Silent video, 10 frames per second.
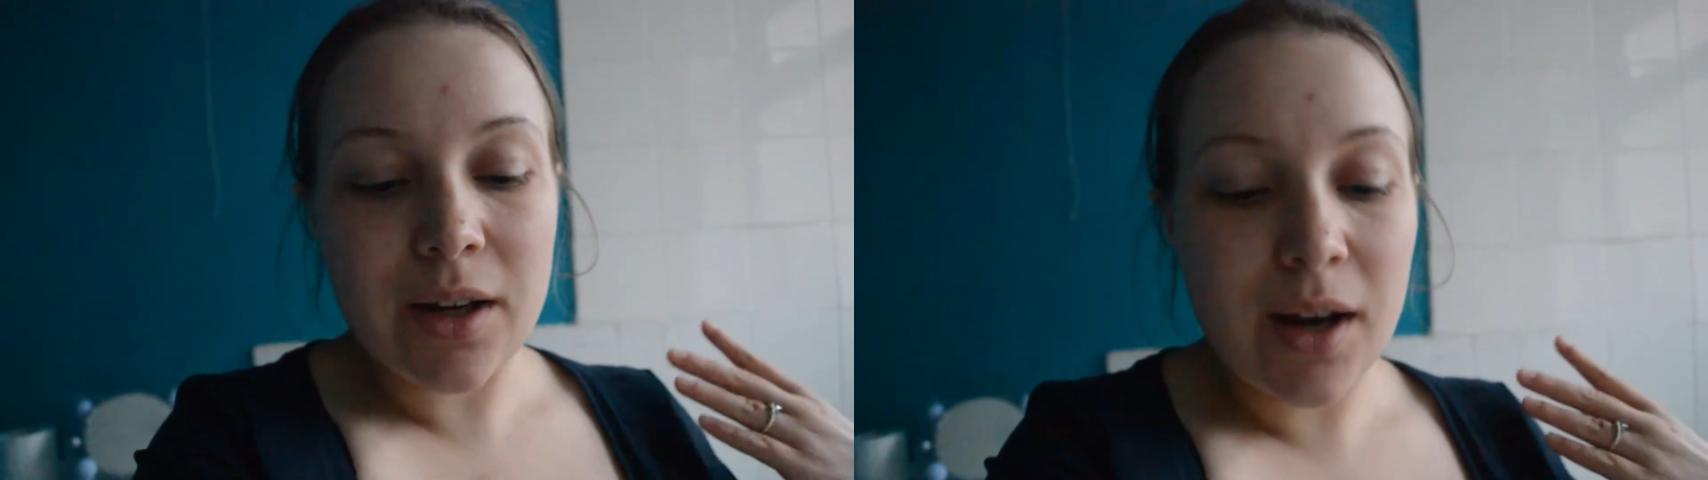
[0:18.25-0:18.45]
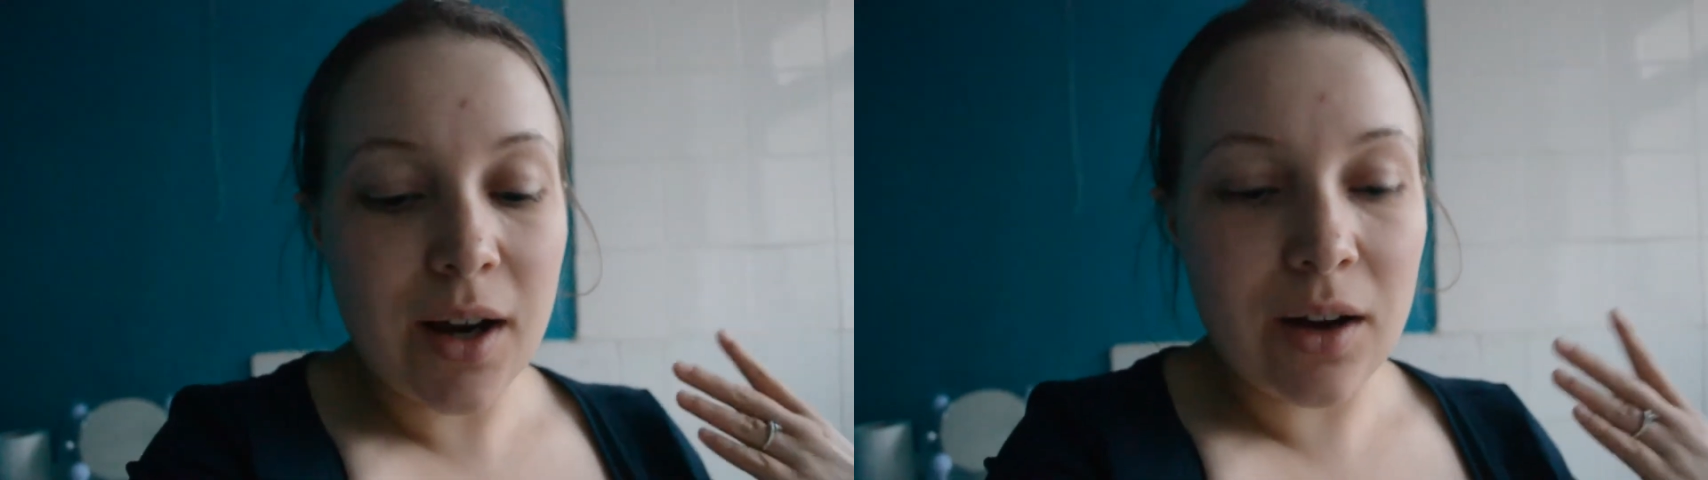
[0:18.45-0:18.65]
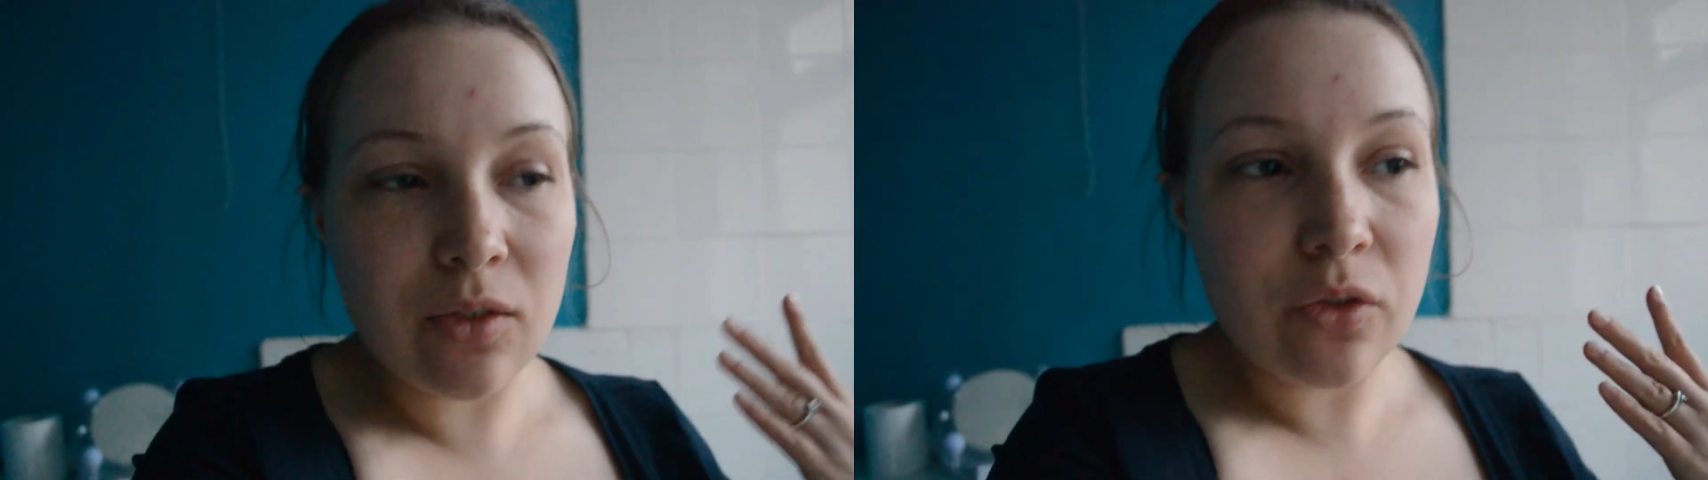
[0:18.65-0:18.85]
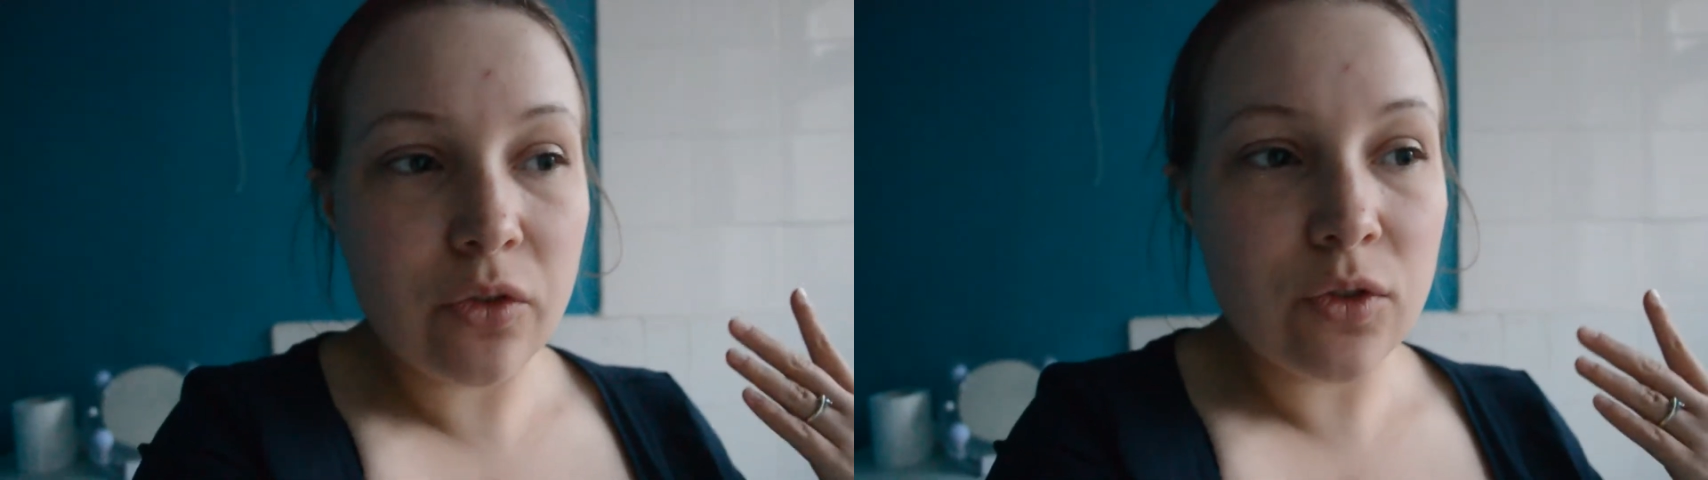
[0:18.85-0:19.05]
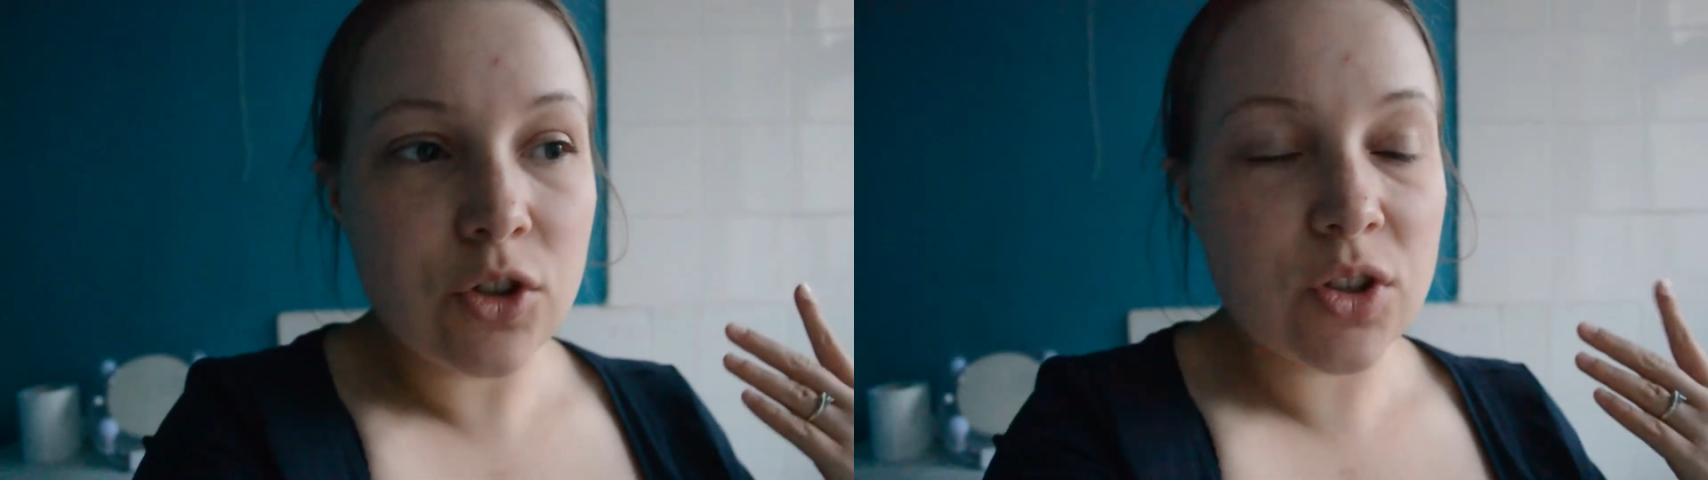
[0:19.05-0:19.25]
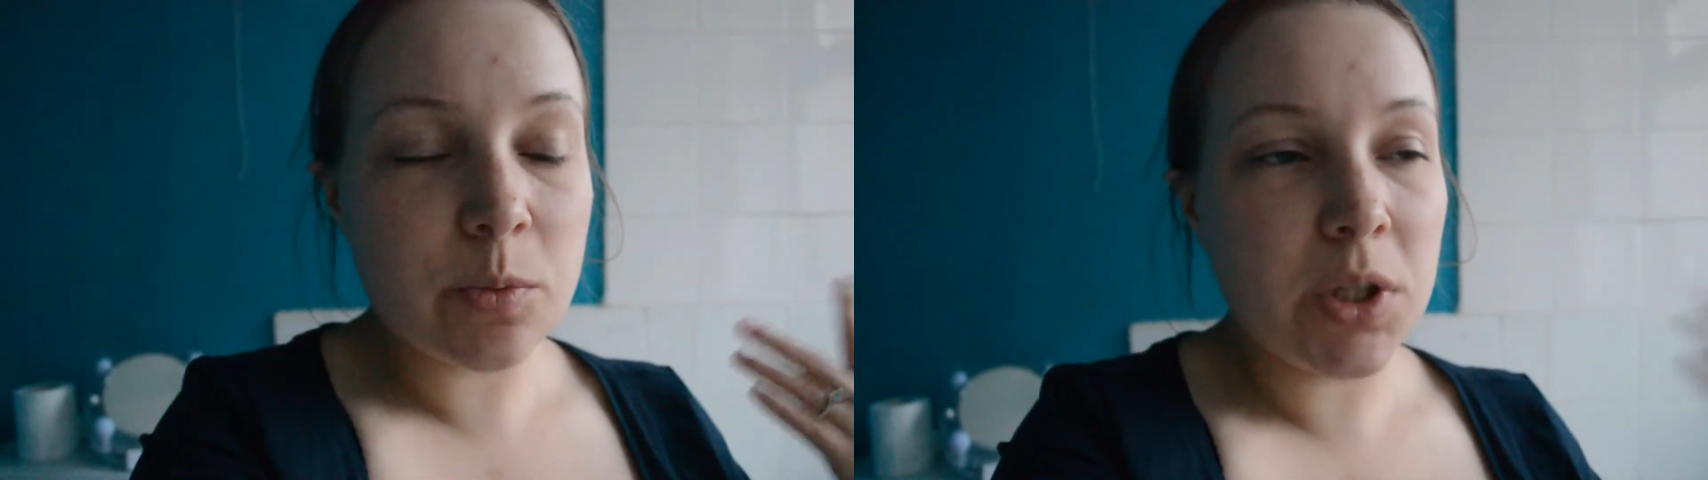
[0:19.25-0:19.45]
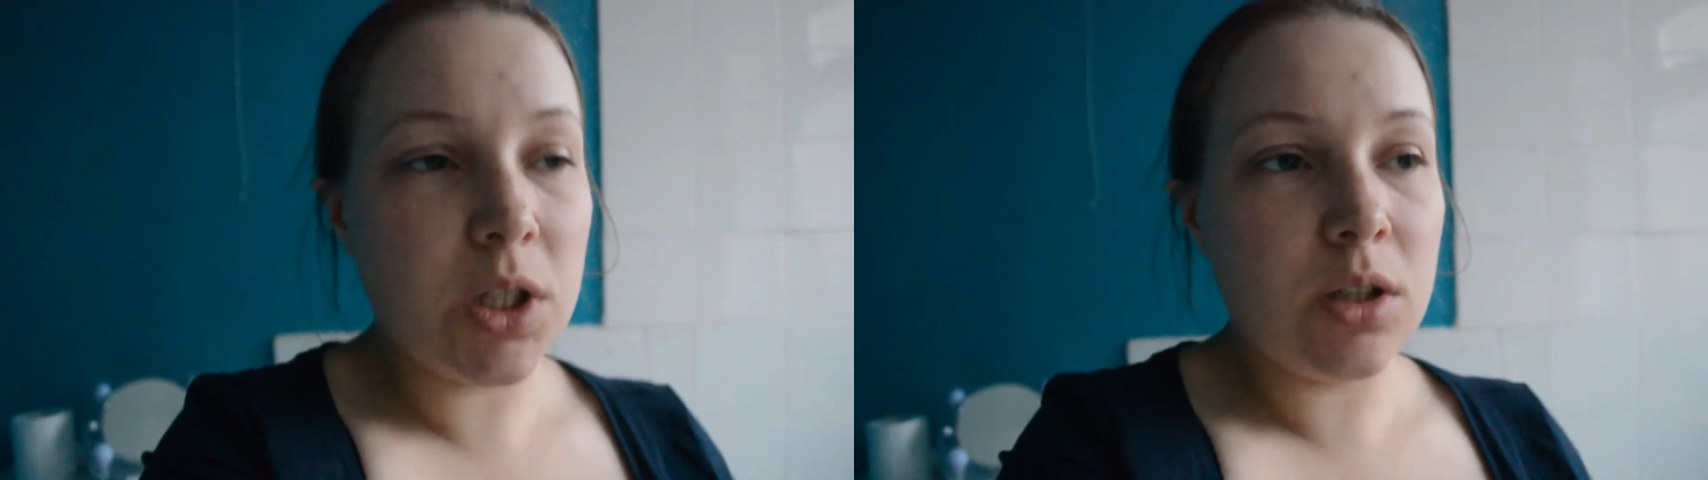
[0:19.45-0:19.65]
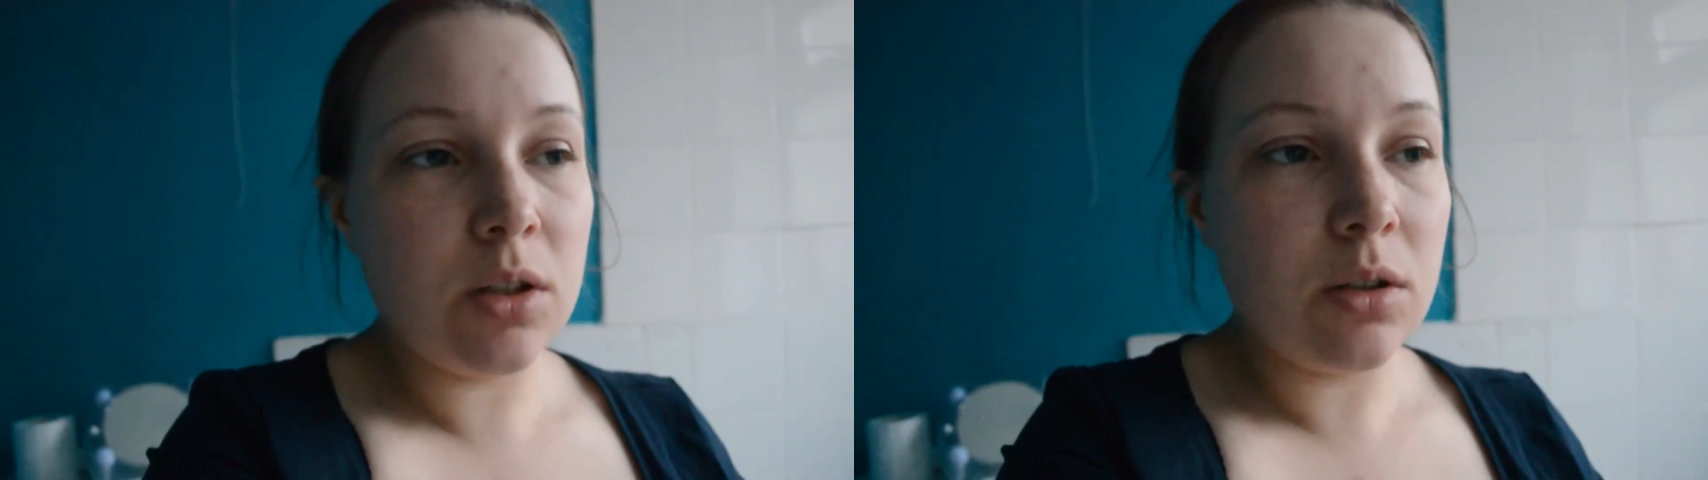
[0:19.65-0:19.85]
have just
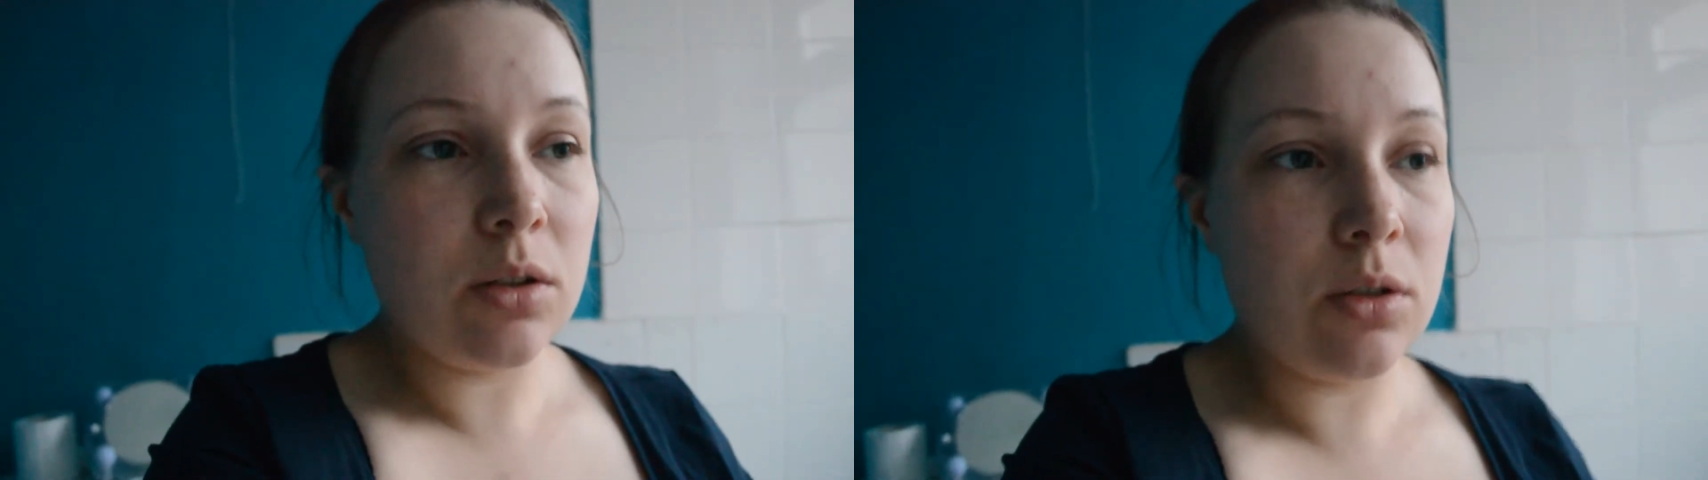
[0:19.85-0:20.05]
been